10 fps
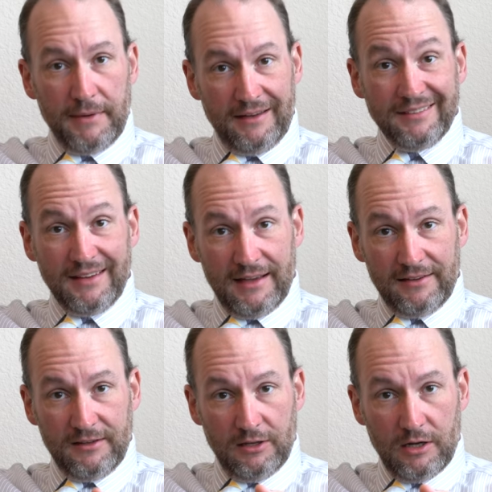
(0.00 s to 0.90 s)
based
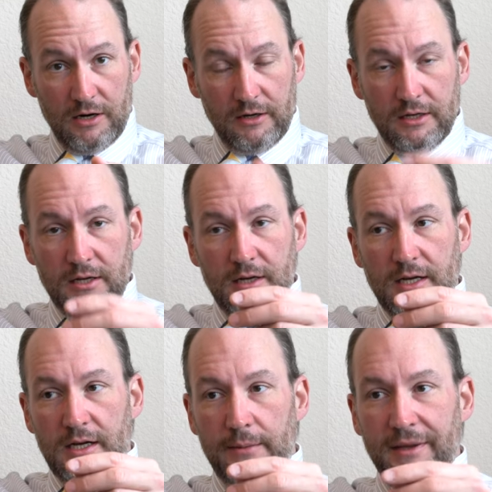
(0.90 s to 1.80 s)
SLR,
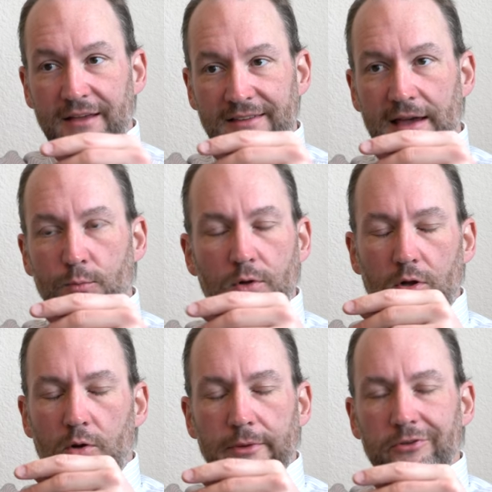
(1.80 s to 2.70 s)
uh, because that will
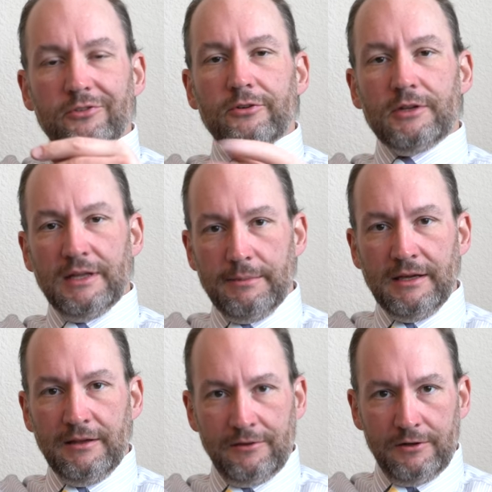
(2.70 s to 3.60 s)
almost certainly
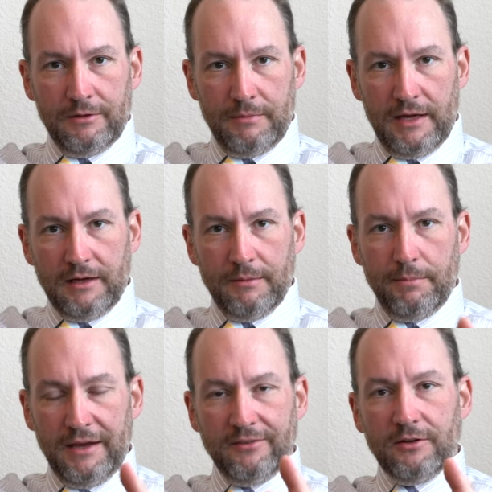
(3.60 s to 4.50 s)
be easier to make
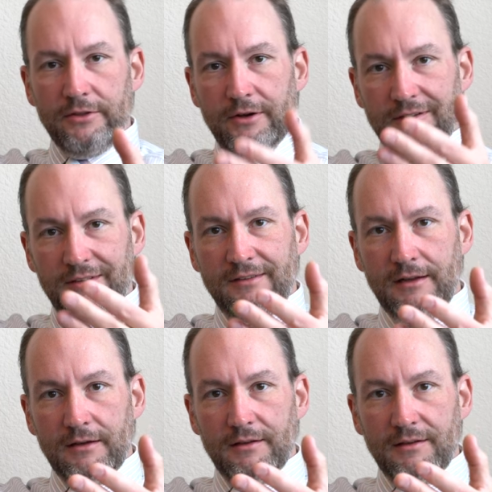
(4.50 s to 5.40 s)
based on their
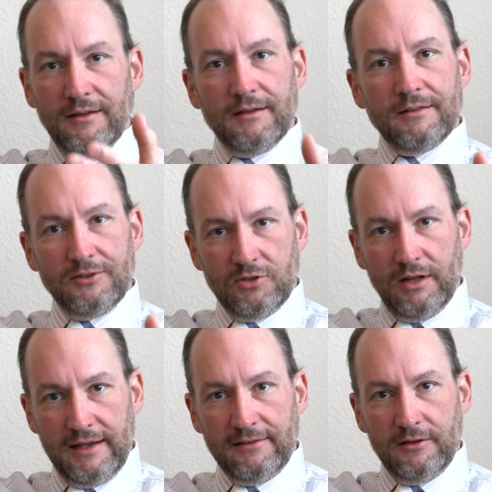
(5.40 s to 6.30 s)
existing
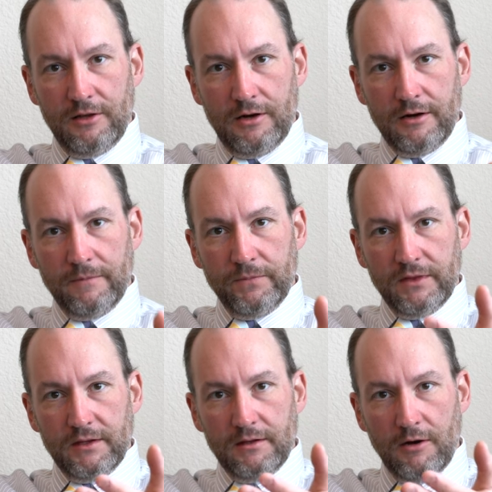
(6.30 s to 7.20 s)
digital SLR
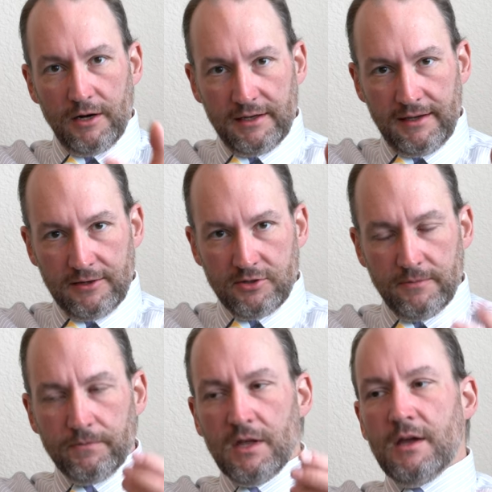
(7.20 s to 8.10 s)

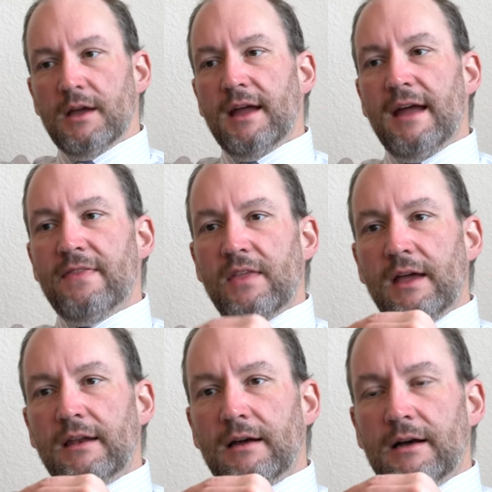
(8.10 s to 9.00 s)
architecture, and
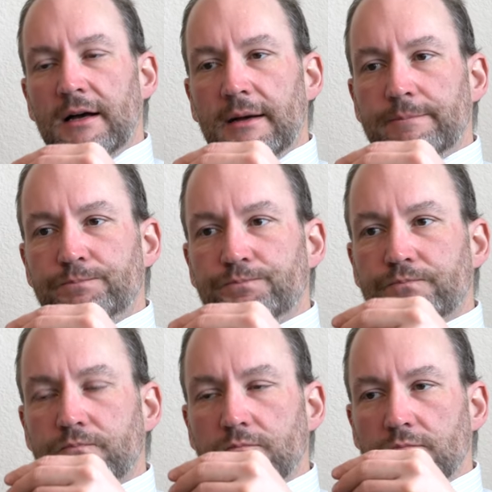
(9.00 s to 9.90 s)
then um,
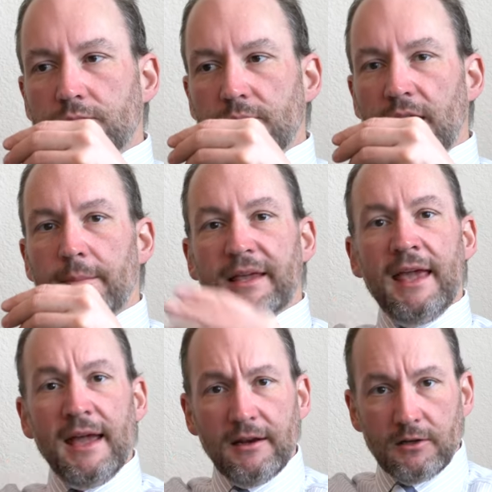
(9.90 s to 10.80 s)
a
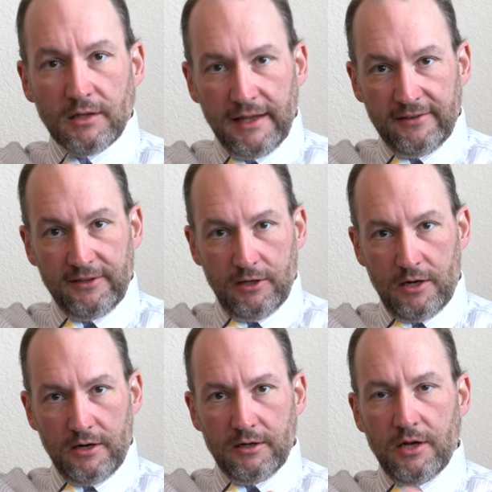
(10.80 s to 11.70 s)
mechanical
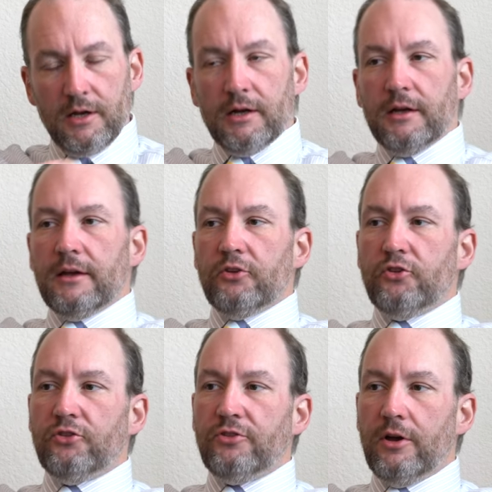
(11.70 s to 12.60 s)
SLR.
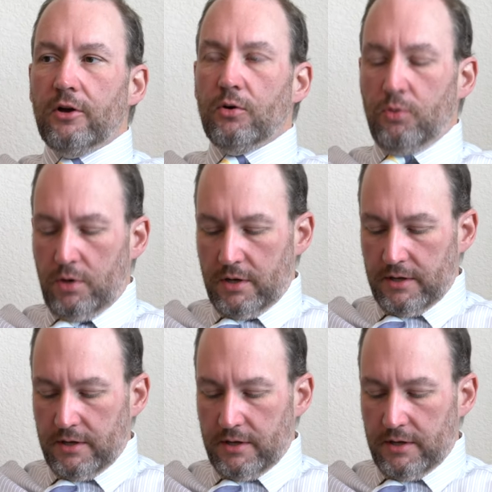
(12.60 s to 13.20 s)
So,